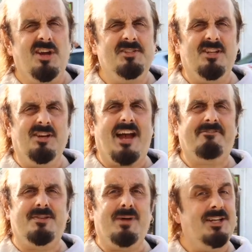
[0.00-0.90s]
going to look
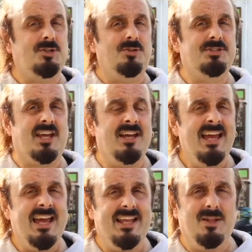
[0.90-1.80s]
after my daughter
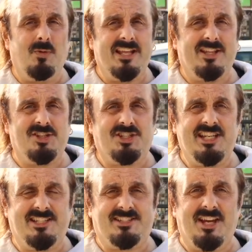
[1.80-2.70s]
in the way that
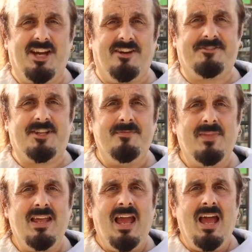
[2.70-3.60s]
she deserved.
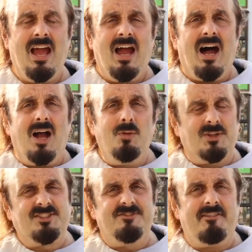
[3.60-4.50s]
I
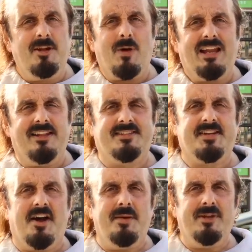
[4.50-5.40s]
wasn't very well at the
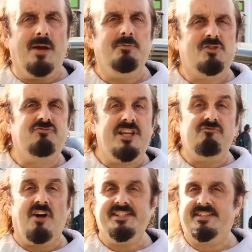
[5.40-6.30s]
time and I was
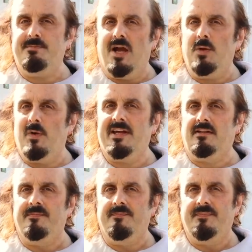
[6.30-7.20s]
rewriting my
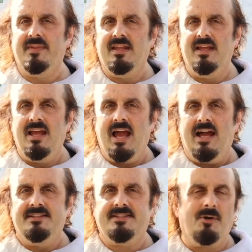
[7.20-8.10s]
will.
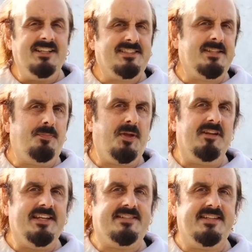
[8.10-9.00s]
So I
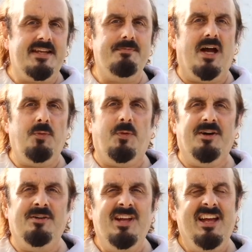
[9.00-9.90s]
stipulated in my
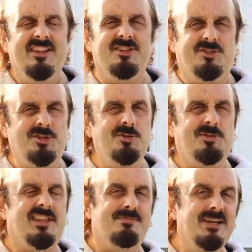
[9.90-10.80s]
will that
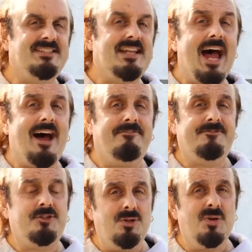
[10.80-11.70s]
Judith must
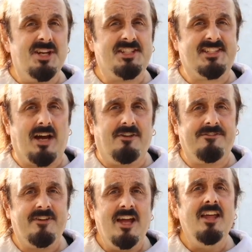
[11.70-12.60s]
have to
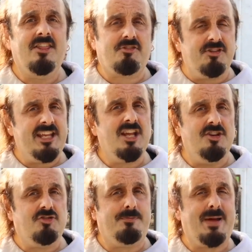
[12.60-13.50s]
herself
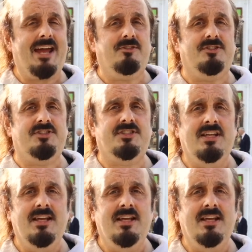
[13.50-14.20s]
£300.